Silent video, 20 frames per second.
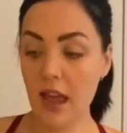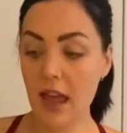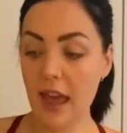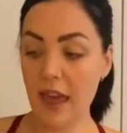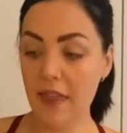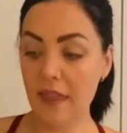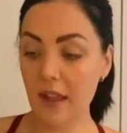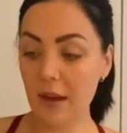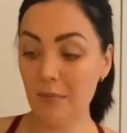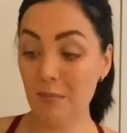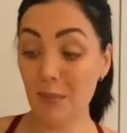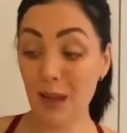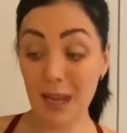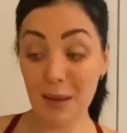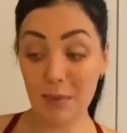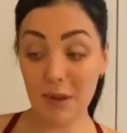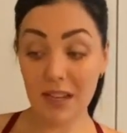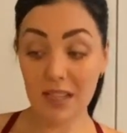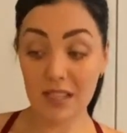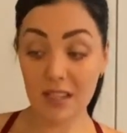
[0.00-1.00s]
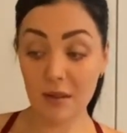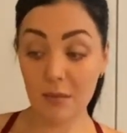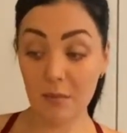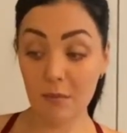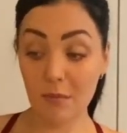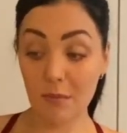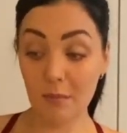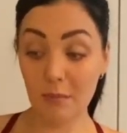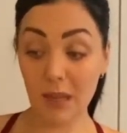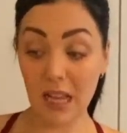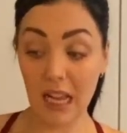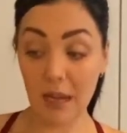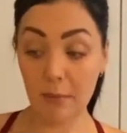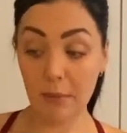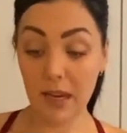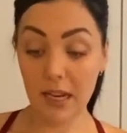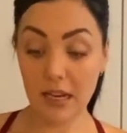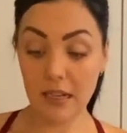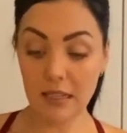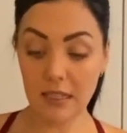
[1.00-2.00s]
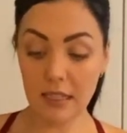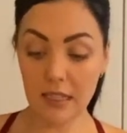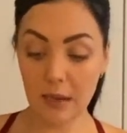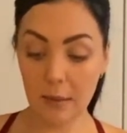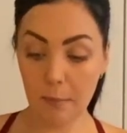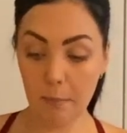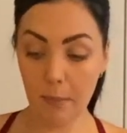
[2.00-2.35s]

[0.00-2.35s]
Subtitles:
and then maybe some black beans.